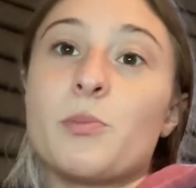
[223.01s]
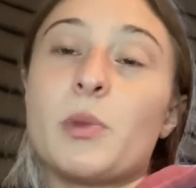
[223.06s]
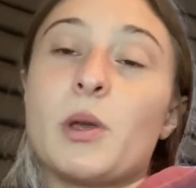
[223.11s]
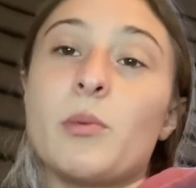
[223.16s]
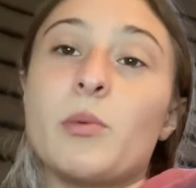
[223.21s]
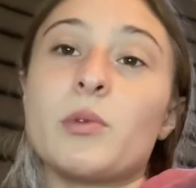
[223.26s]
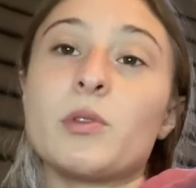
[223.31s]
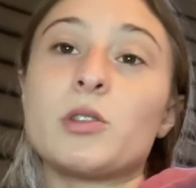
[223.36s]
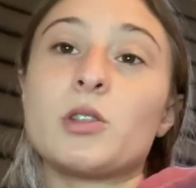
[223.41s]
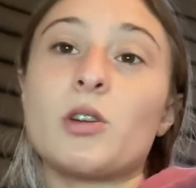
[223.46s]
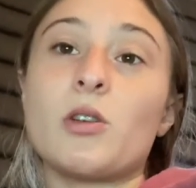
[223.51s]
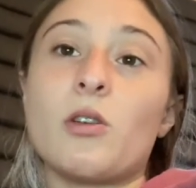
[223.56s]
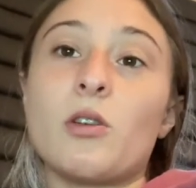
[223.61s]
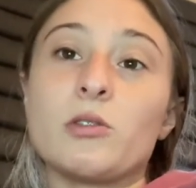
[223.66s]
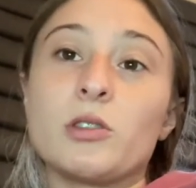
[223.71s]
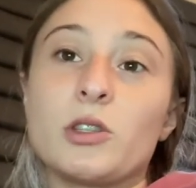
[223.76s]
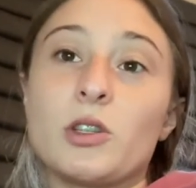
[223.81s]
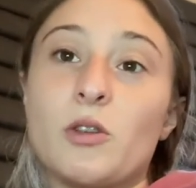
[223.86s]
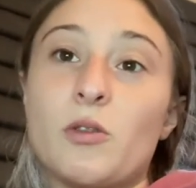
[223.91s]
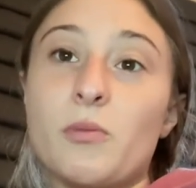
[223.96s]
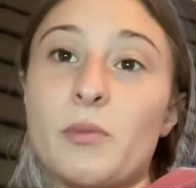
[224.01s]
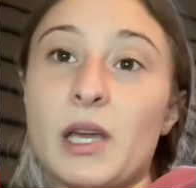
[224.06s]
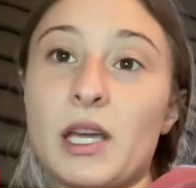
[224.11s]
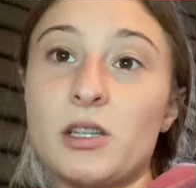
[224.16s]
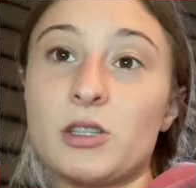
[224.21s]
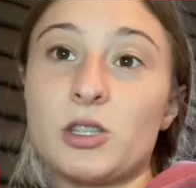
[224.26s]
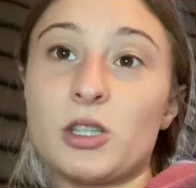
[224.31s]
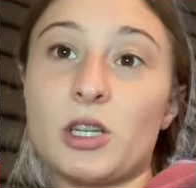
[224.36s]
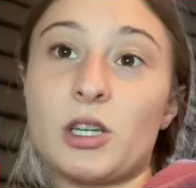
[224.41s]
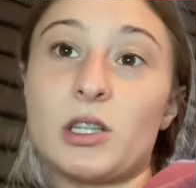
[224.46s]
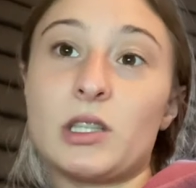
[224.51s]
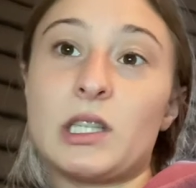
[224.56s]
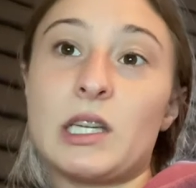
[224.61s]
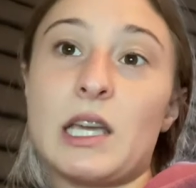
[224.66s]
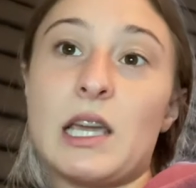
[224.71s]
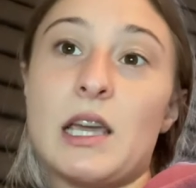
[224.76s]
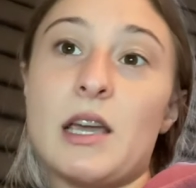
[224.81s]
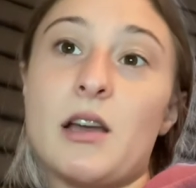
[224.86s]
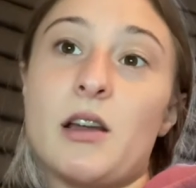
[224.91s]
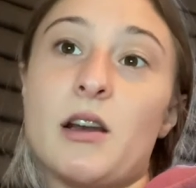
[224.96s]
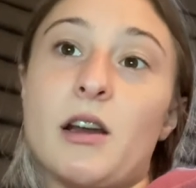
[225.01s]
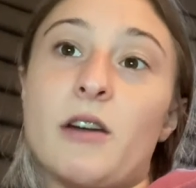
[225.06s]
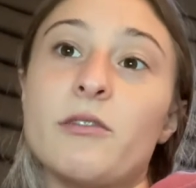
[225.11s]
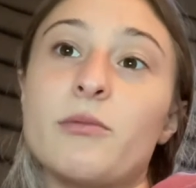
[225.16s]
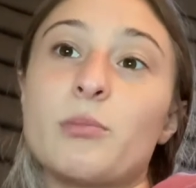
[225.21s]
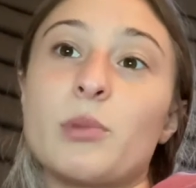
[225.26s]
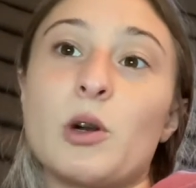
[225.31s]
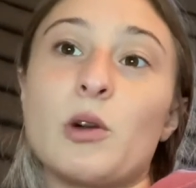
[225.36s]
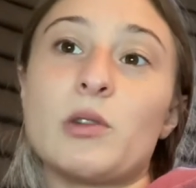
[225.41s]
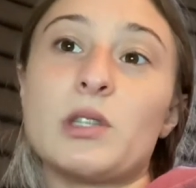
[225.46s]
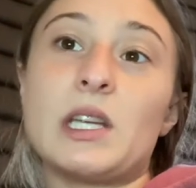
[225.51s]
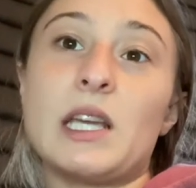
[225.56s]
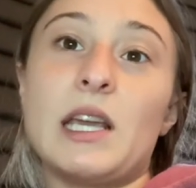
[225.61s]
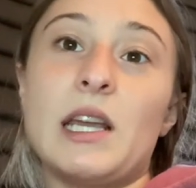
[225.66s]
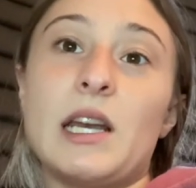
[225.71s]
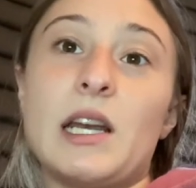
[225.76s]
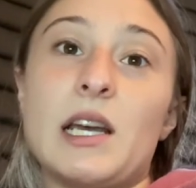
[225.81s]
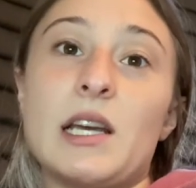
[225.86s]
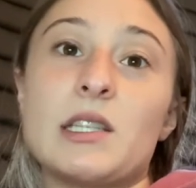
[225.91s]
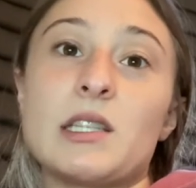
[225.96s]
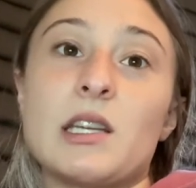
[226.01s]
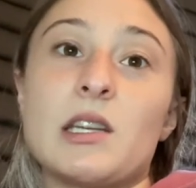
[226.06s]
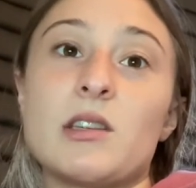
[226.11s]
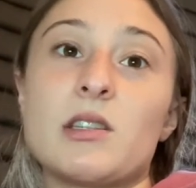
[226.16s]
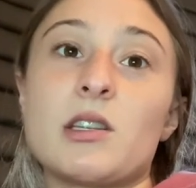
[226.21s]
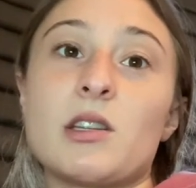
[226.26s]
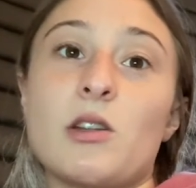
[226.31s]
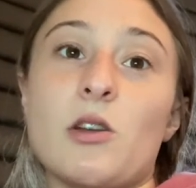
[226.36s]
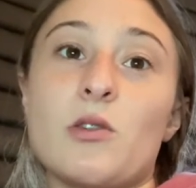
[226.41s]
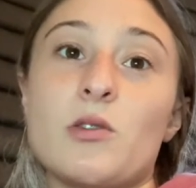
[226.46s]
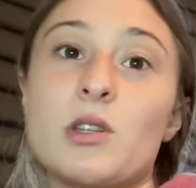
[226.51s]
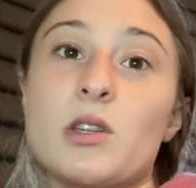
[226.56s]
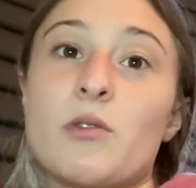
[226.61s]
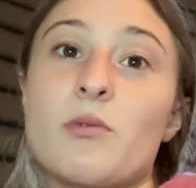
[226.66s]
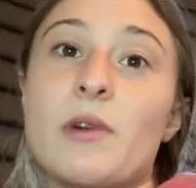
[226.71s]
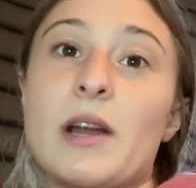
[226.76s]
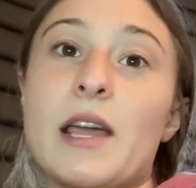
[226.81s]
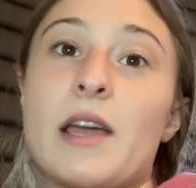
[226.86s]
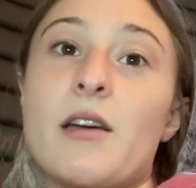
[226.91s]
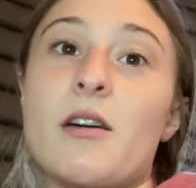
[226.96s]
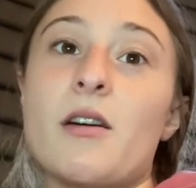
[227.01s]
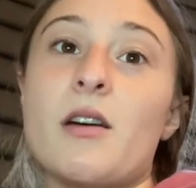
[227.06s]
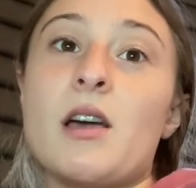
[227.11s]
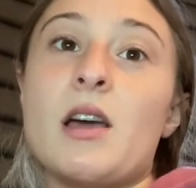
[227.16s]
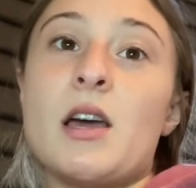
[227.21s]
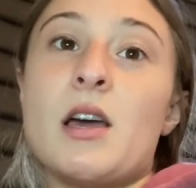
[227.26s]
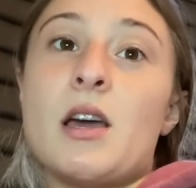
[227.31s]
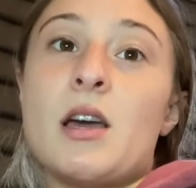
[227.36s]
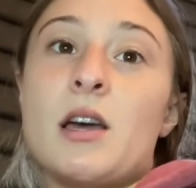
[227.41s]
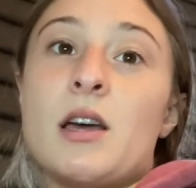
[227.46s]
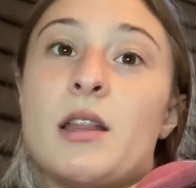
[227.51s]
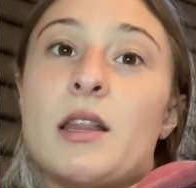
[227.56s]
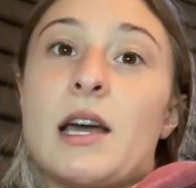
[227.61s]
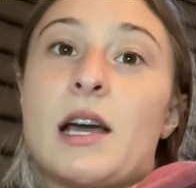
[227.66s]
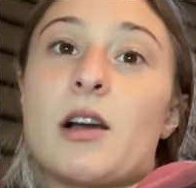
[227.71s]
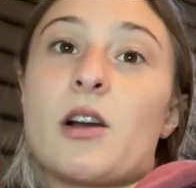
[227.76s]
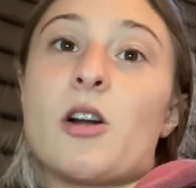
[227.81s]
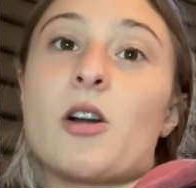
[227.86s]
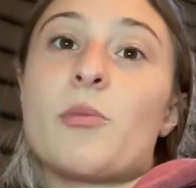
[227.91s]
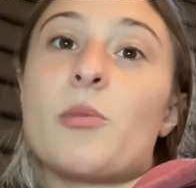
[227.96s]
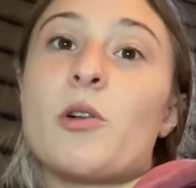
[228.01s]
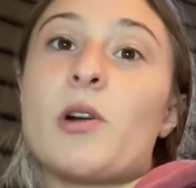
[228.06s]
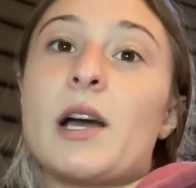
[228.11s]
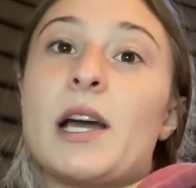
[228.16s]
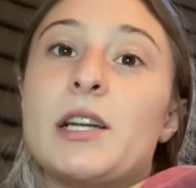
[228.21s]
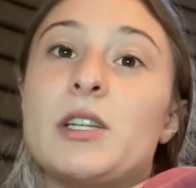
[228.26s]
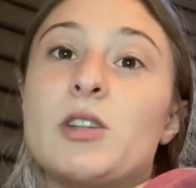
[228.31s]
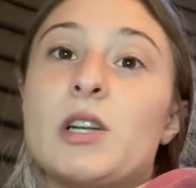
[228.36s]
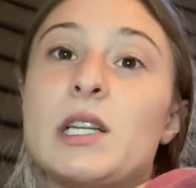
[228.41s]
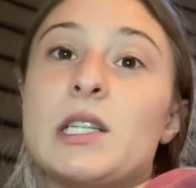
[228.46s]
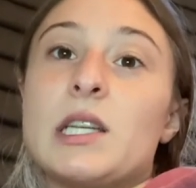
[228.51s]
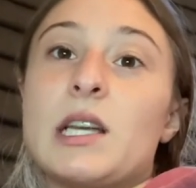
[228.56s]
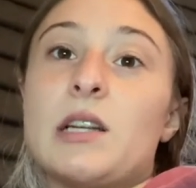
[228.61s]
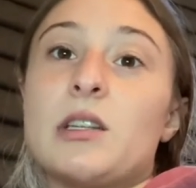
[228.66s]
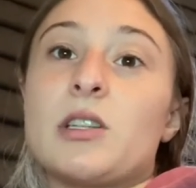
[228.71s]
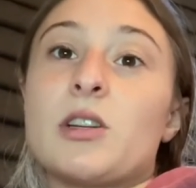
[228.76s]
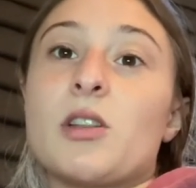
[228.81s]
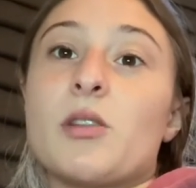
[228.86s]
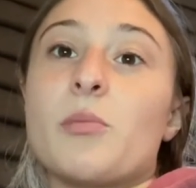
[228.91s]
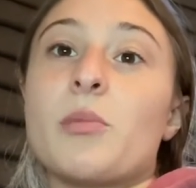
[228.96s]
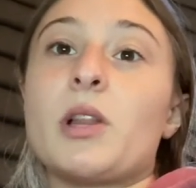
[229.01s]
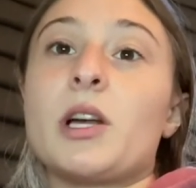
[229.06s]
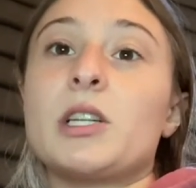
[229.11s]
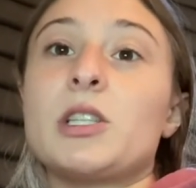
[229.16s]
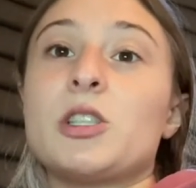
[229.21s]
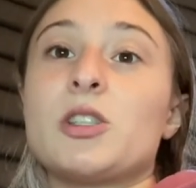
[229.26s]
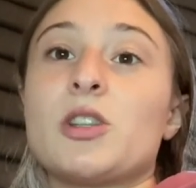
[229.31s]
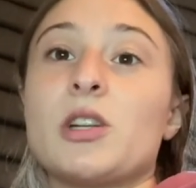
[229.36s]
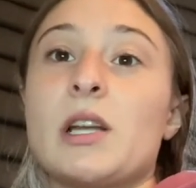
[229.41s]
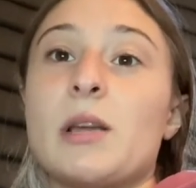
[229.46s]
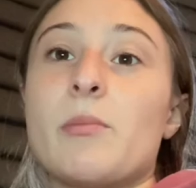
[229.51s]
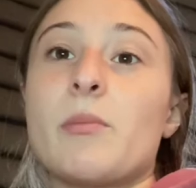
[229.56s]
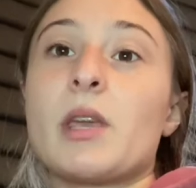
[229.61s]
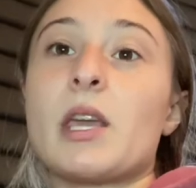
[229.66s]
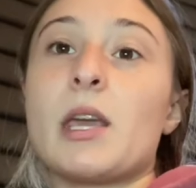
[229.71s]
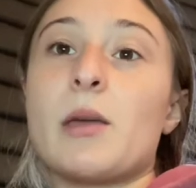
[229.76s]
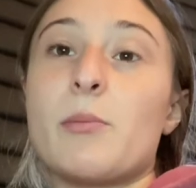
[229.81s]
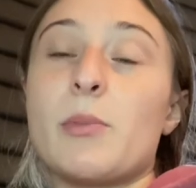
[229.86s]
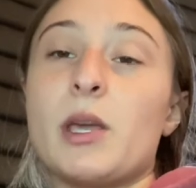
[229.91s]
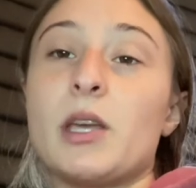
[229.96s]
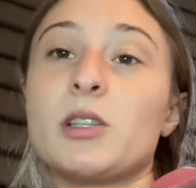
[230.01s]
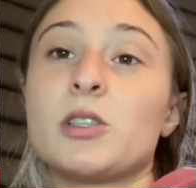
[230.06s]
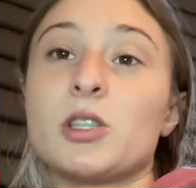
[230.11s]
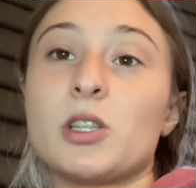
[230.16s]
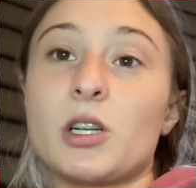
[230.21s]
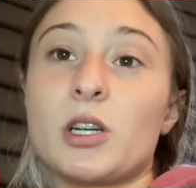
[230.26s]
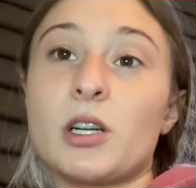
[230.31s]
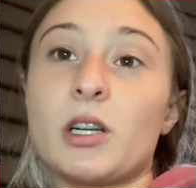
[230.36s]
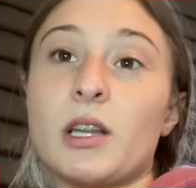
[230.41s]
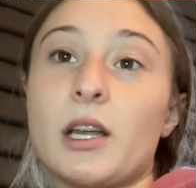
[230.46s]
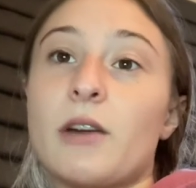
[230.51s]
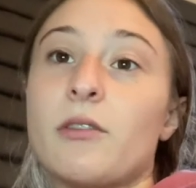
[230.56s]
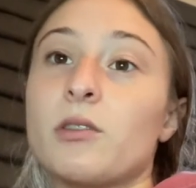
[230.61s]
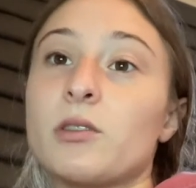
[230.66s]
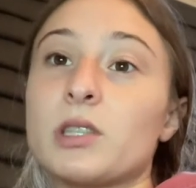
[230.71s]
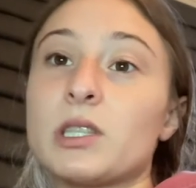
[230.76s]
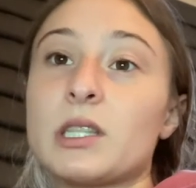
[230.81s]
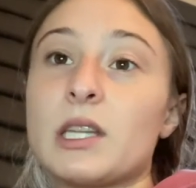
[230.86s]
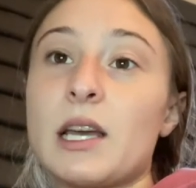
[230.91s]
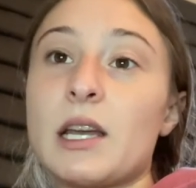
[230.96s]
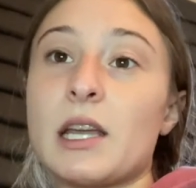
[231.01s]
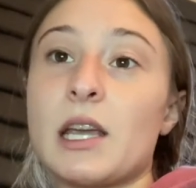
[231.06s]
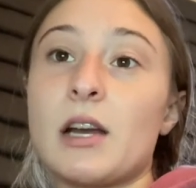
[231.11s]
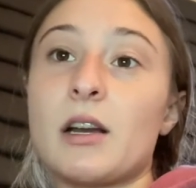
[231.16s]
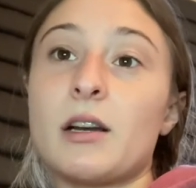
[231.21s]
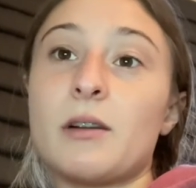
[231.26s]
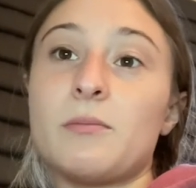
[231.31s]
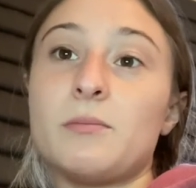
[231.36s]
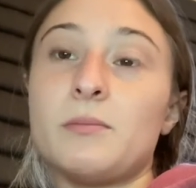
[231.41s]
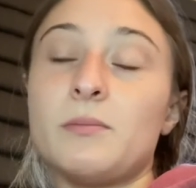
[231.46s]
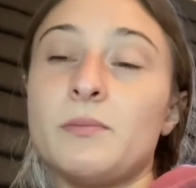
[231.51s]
People should also make sure to eat enough protein as it slows the rate that carbohydrates enter the bloodstream, keeping sugar levels steadier.